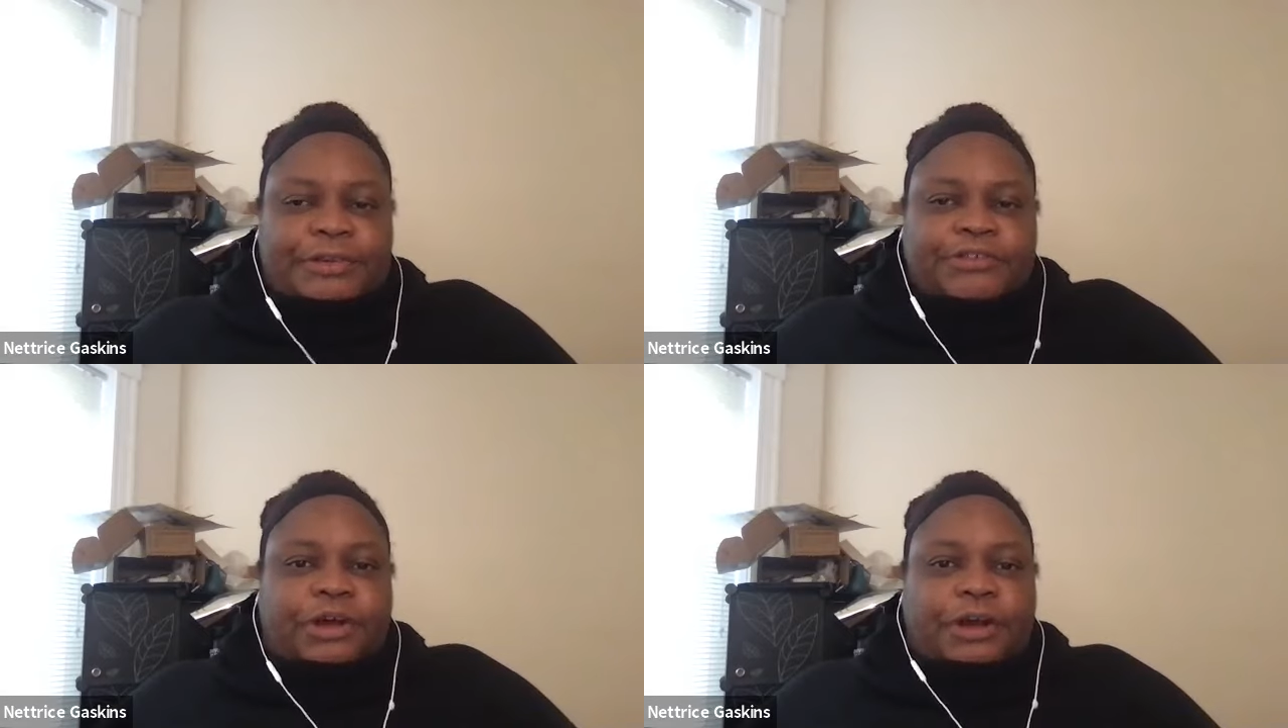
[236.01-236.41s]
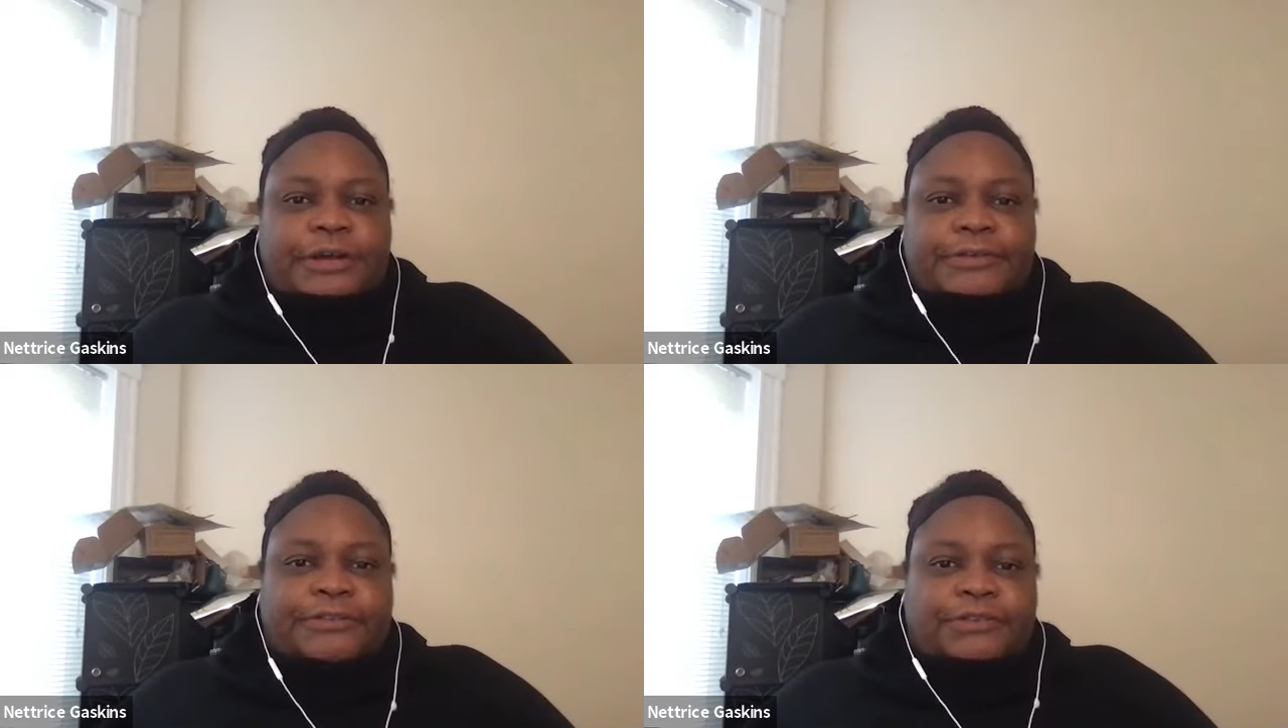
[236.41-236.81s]
digital
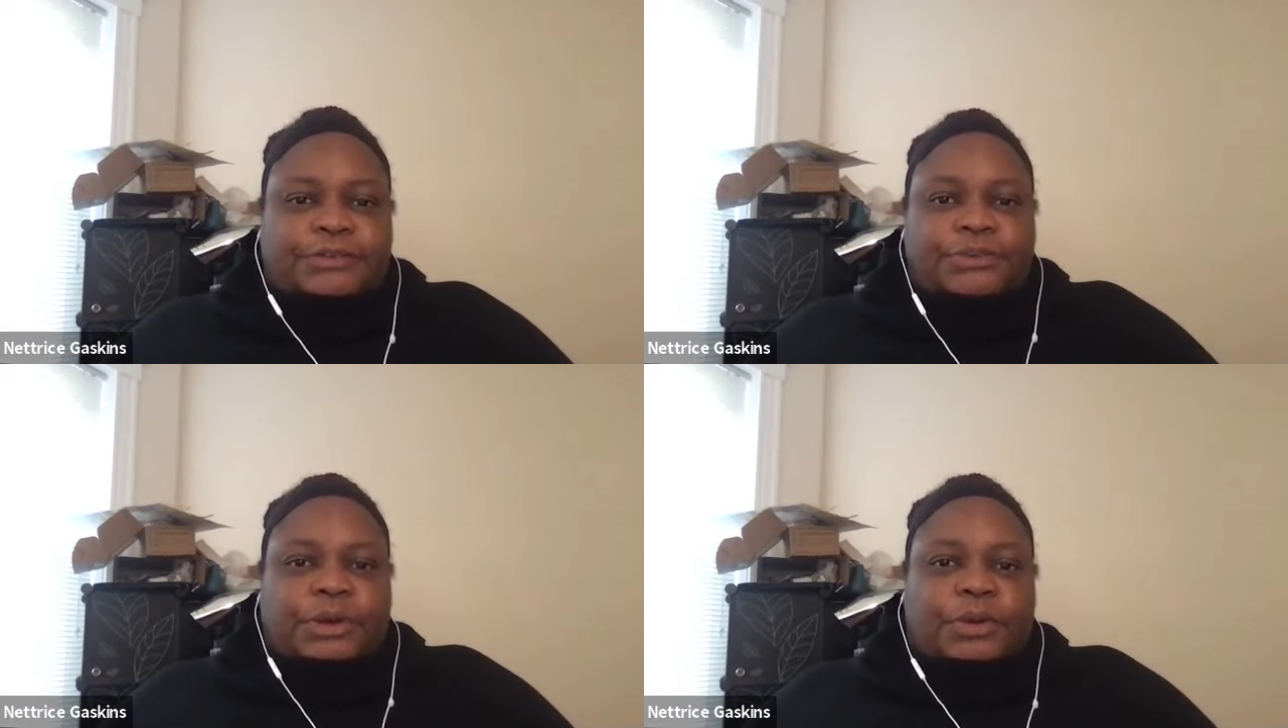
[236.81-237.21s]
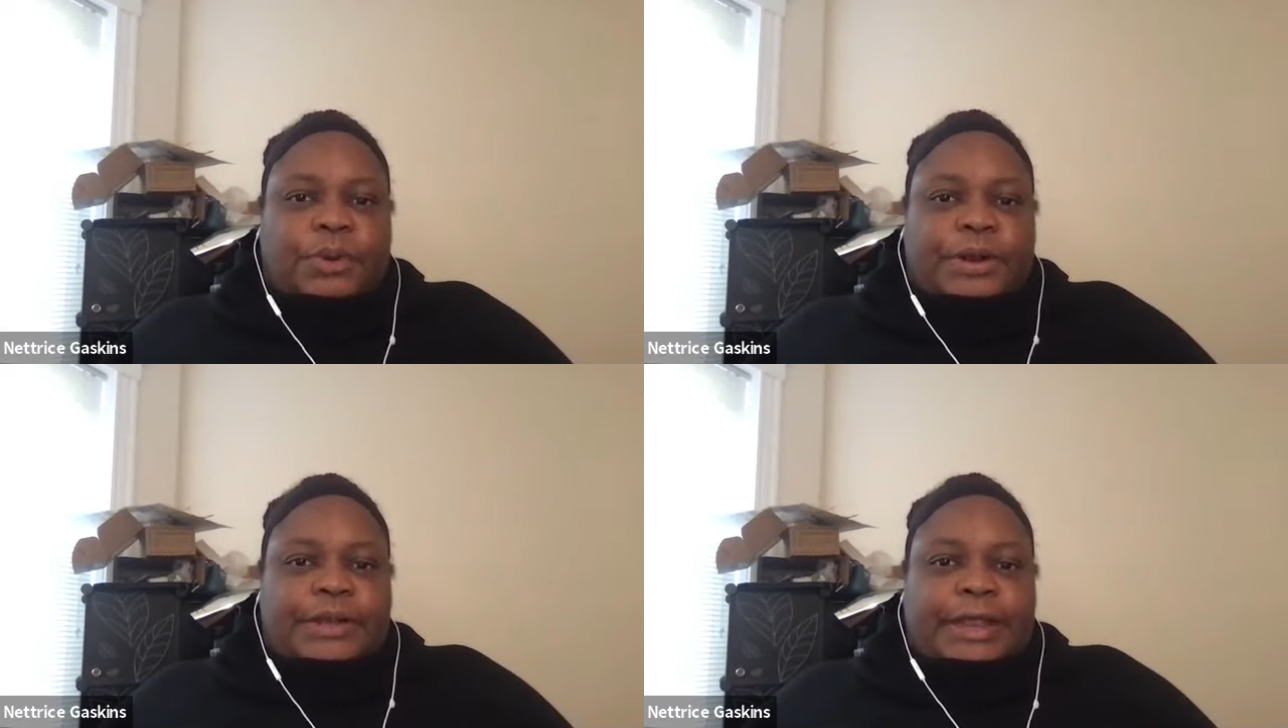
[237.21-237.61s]
artists who are
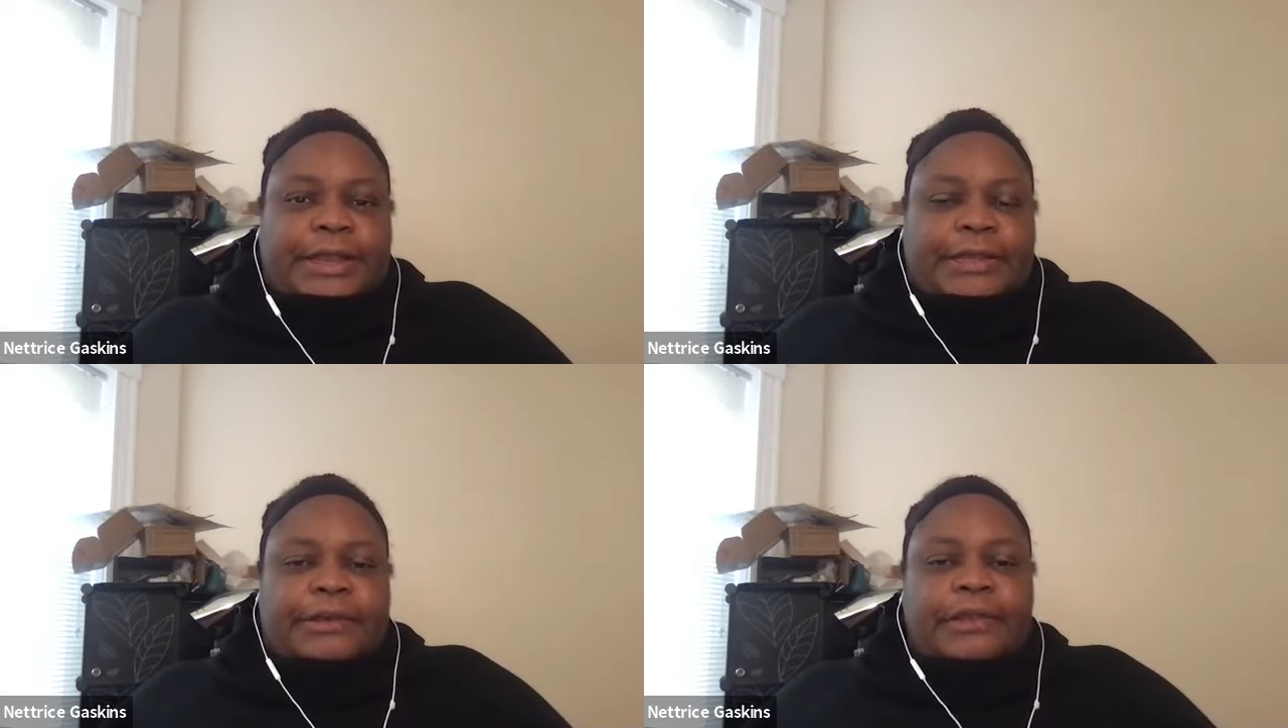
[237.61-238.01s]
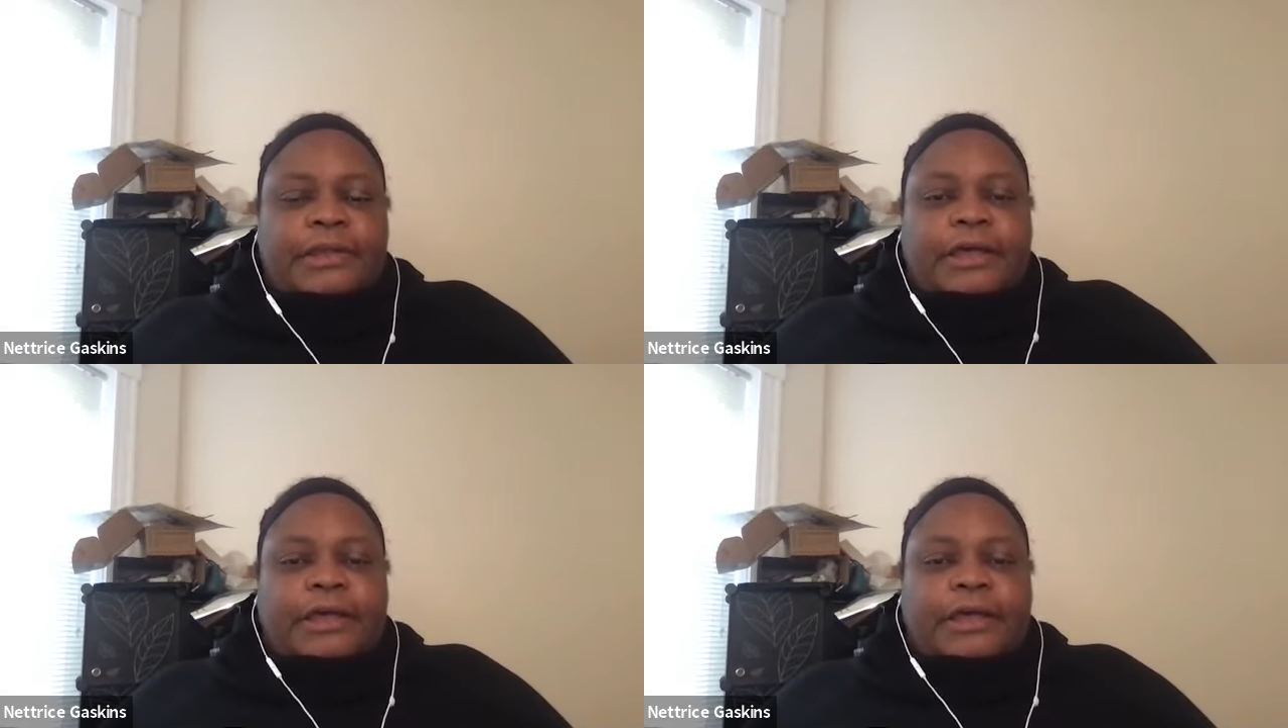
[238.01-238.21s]
coordinating